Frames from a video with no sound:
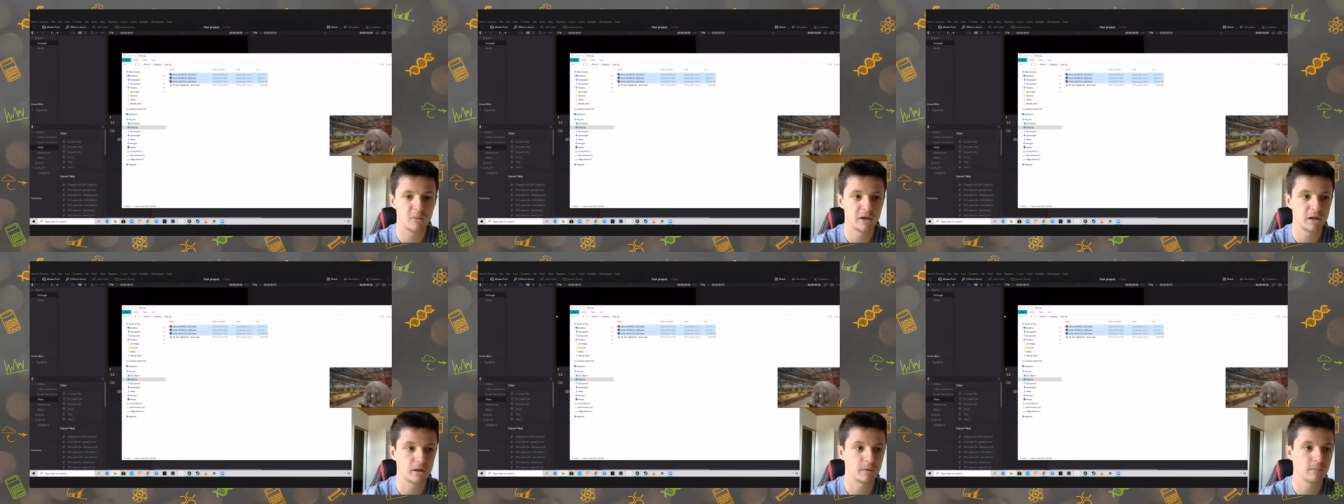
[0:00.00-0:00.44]

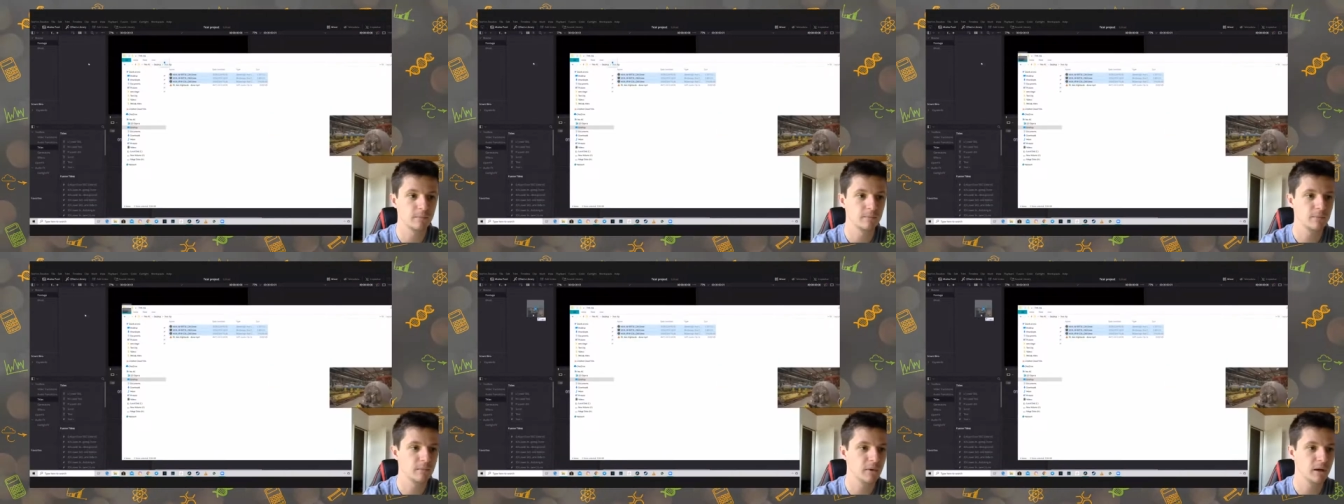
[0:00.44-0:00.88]
bin
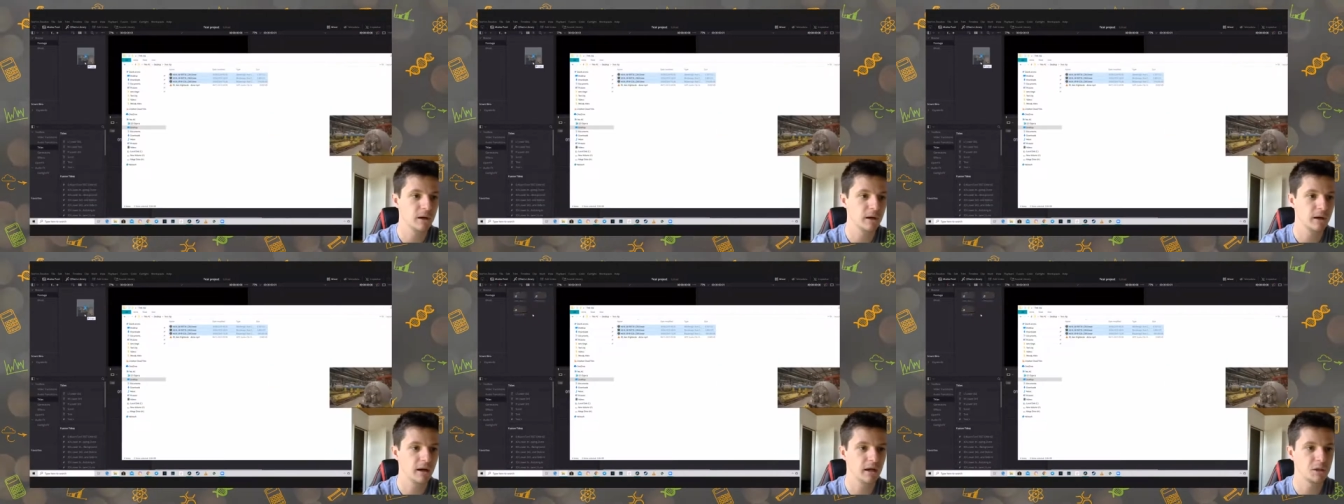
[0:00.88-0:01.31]

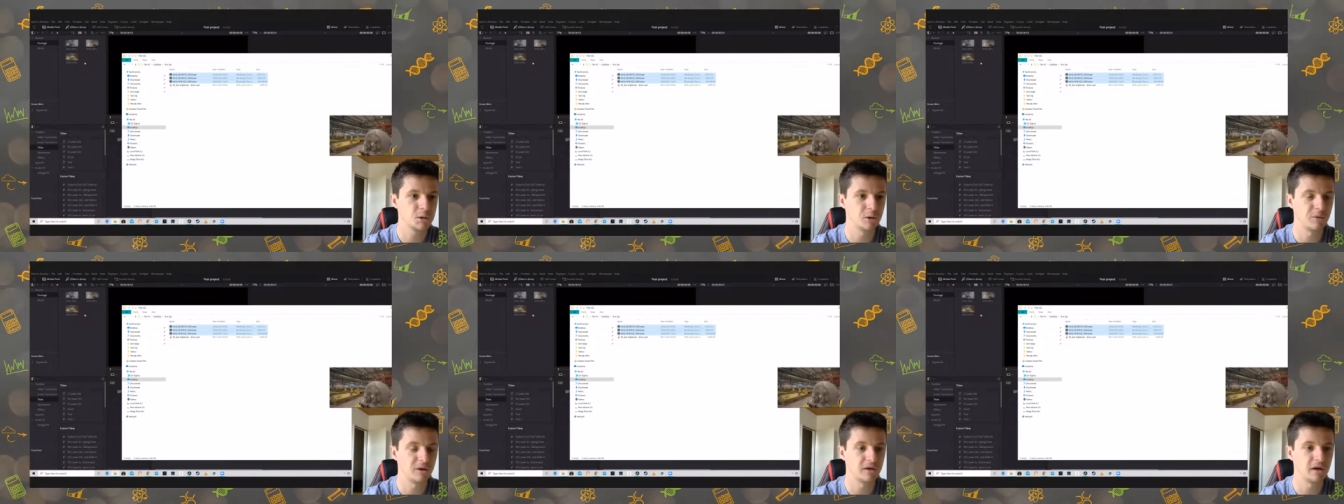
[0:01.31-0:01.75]
and
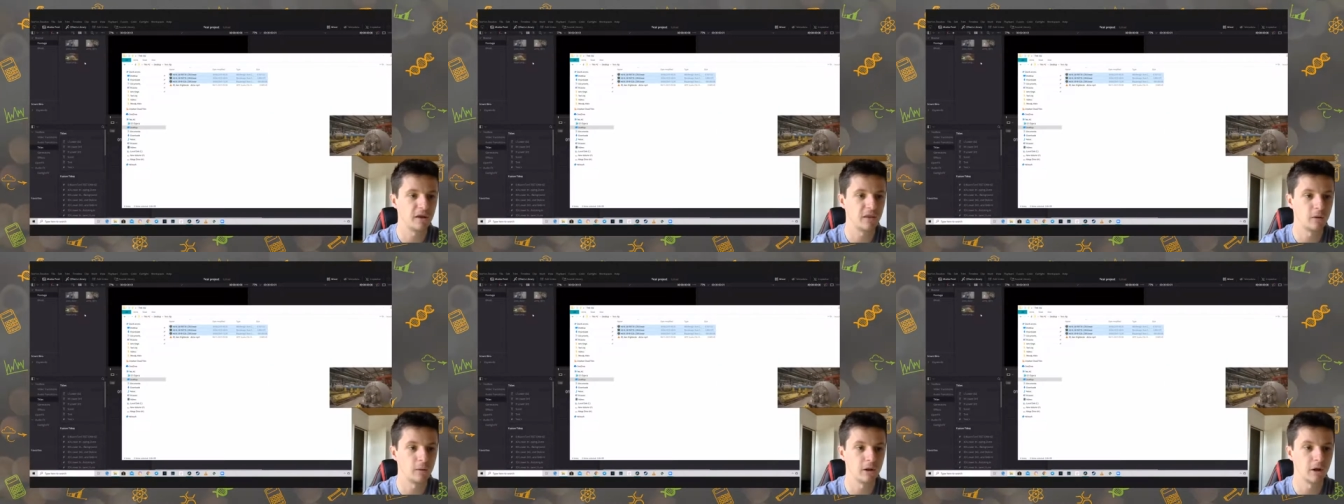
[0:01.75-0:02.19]
drop it, and
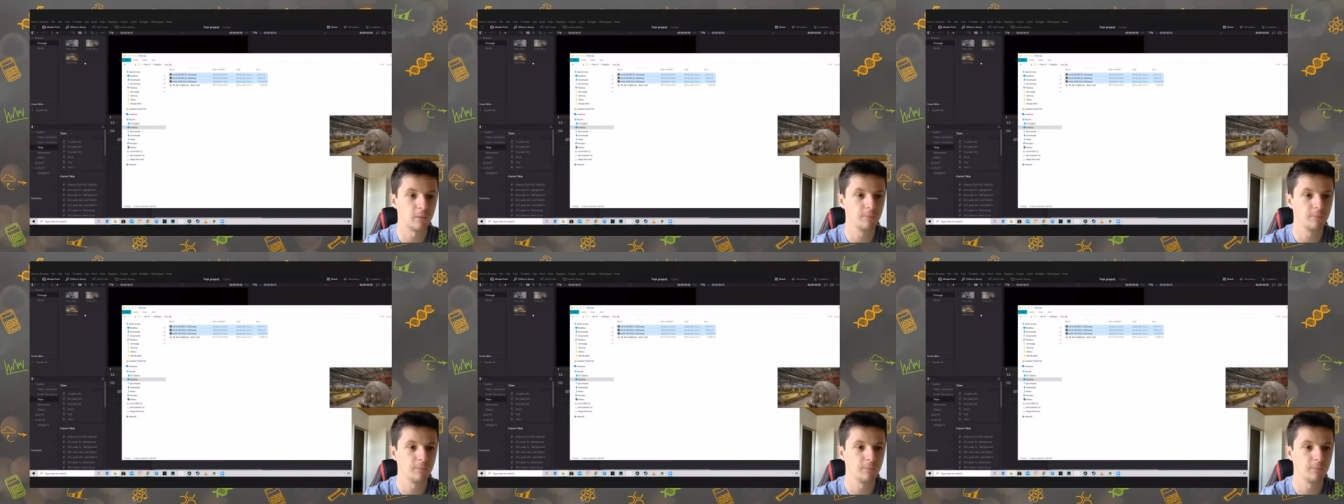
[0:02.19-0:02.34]
there we go.